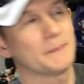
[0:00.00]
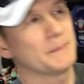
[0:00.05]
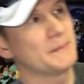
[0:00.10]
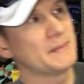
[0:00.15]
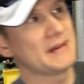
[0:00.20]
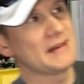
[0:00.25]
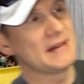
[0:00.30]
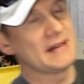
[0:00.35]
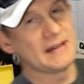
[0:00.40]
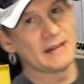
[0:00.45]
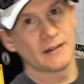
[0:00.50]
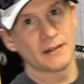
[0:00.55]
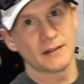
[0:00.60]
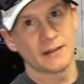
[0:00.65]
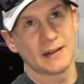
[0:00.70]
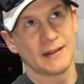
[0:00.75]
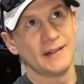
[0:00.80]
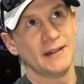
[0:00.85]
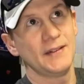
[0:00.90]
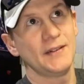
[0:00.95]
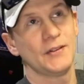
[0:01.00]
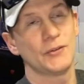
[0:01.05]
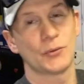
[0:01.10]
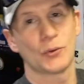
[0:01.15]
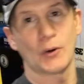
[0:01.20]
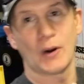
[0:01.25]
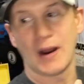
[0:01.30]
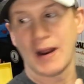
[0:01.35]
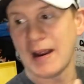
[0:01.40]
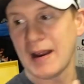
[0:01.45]
media. And this is
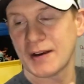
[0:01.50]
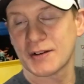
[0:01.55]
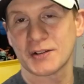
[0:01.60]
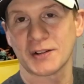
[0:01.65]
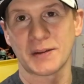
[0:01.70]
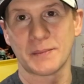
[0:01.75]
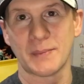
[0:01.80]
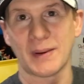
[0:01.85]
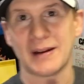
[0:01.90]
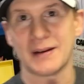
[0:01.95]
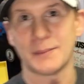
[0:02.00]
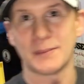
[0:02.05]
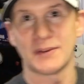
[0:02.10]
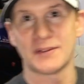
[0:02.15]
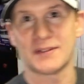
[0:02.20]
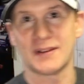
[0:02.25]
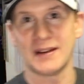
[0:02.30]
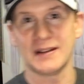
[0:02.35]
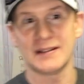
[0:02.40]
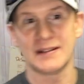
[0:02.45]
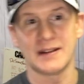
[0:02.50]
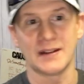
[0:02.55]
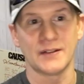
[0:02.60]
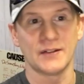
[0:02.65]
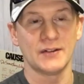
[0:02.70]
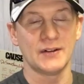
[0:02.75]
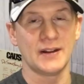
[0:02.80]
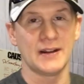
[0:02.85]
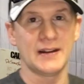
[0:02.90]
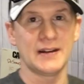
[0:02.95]
where I actually made a mistake the other
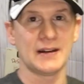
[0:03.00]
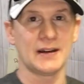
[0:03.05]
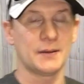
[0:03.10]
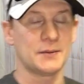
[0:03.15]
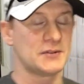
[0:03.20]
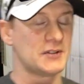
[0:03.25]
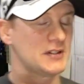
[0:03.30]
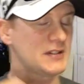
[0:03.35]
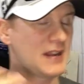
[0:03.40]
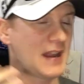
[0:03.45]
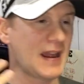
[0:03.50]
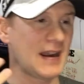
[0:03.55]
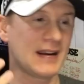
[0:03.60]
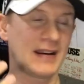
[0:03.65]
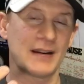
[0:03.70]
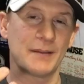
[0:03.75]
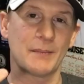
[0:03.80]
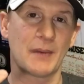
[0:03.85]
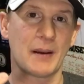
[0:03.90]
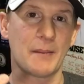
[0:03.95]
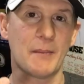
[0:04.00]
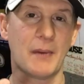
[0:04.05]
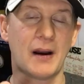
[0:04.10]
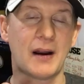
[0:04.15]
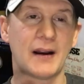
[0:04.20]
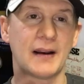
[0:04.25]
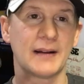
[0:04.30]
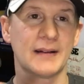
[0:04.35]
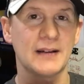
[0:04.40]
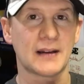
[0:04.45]
day and I just had it in my
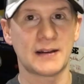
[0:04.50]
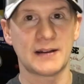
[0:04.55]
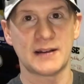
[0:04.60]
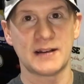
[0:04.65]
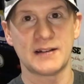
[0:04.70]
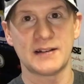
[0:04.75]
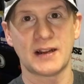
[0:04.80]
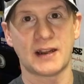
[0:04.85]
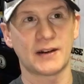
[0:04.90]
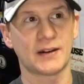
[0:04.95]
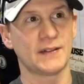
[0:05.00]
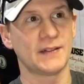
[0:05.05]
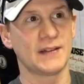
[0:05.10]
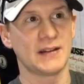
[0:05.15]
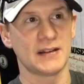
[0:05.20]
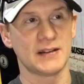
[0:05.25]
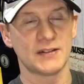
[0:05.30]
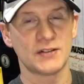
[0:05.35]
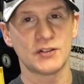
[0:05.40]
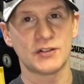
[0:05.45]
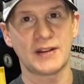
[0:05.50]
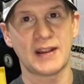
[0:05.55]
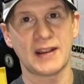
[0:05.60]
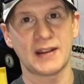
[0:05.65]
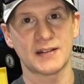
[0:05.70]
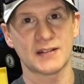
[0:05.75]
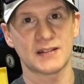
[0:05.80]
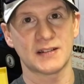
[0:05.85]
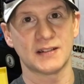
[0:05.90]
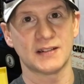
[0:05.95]
mind and, and not on these. You
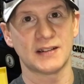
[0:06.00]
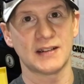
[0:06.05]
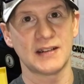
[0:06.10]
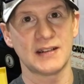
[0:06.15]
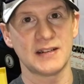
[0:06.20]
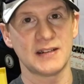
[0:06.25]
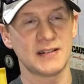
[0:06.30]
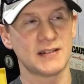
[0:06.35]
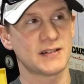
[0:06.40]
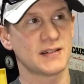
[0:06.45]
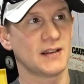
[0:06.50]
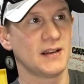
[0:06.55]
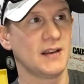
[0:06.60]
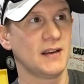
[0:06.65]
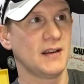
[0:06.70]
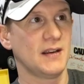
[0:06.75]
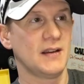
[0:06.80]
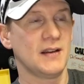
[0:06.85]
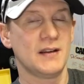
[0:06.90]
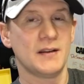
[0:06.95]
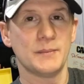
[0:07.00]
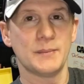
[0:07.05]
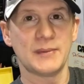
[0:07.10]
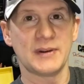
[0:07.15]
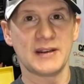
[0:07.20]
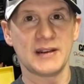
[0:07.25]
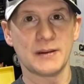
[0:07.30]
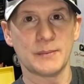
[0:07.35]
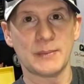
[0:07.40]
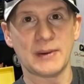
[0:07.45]
can't send these
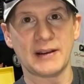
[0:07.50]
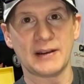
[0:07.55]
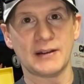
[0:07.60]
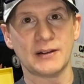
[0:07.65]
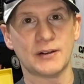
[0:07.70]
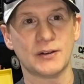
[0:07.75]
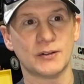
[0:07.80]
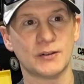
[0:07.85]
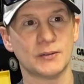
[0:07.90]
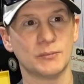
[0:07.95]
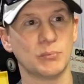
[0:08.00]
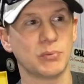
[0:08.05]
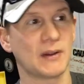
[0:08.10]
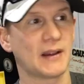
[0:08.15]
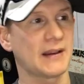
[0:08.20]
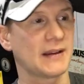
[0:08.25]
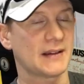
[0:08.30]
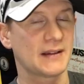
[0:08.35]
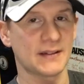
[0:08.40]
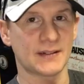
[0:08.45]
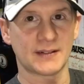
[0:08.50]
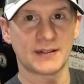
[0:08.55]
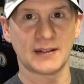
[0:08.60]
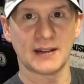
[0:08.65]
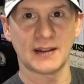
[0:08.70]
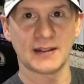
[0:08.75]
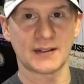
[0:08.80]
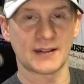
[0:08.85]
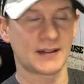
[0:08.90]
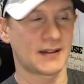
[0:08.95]
media mail, blank
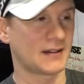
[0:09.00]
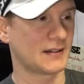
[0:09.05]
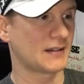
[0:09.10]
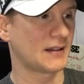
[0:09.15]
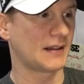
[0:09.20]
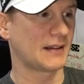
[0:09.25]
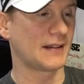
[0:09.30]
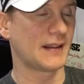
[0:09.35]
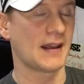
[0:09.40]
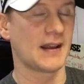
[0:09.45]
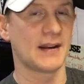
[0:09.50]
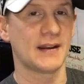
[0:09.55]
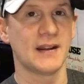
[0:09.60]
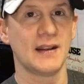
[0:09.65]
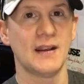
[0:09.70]
cassettes, things like that.